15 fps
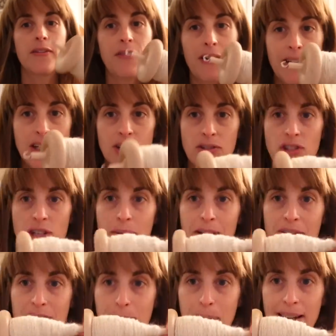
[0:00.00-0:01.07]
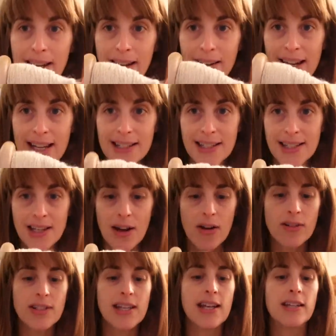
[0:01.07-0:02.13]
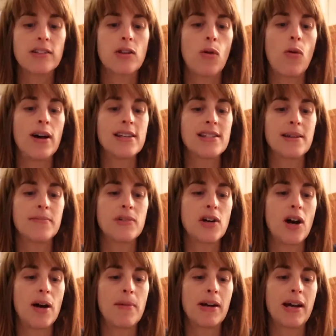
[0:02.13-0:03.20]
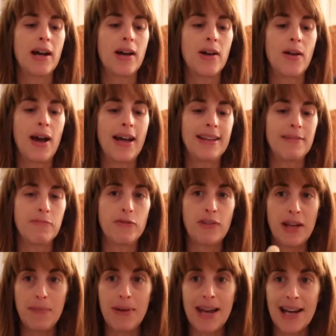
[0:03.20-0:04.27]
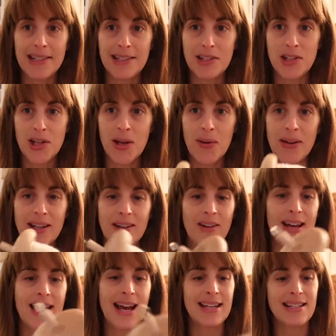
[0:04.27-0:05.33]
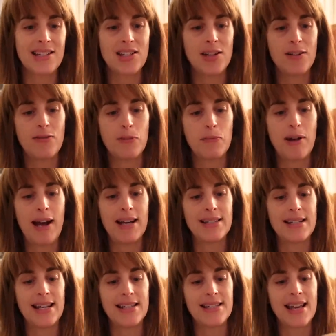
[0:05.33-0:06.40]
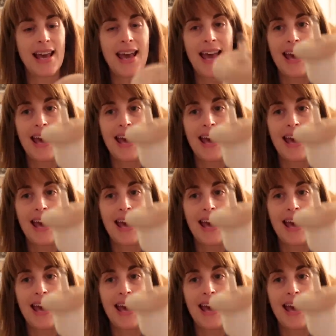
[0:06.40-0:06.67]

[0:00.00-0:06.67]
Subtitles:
very dodgy bit of spinning I had started quite some time ago, and then Phoebe added two and then I added two for practice.